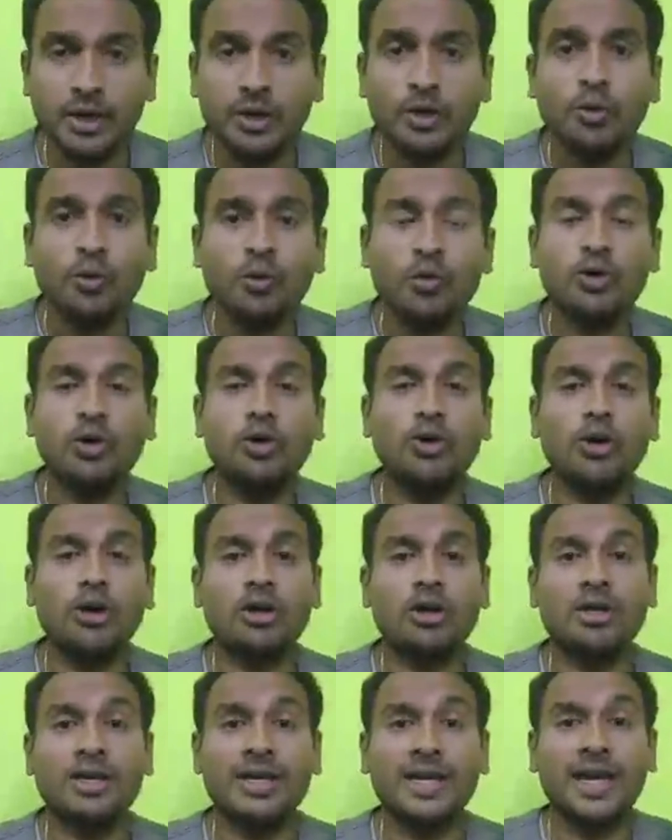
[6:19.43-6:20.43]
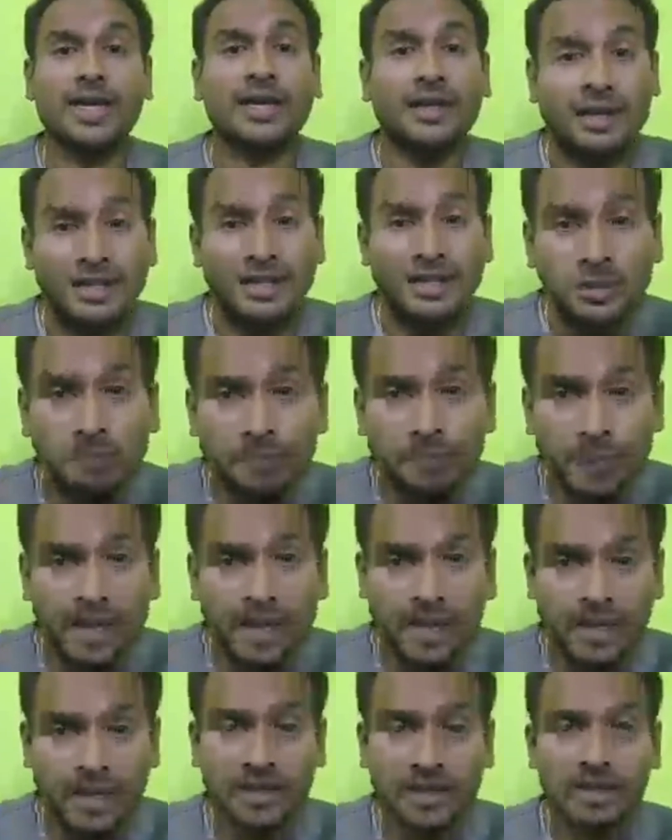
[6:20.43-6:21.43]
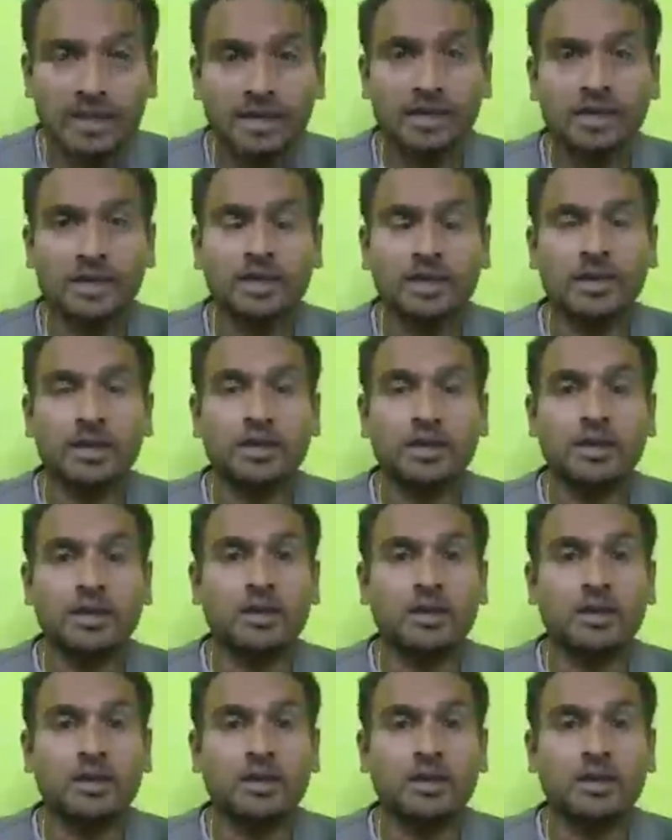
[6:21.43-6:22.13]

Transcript: who do not get respect,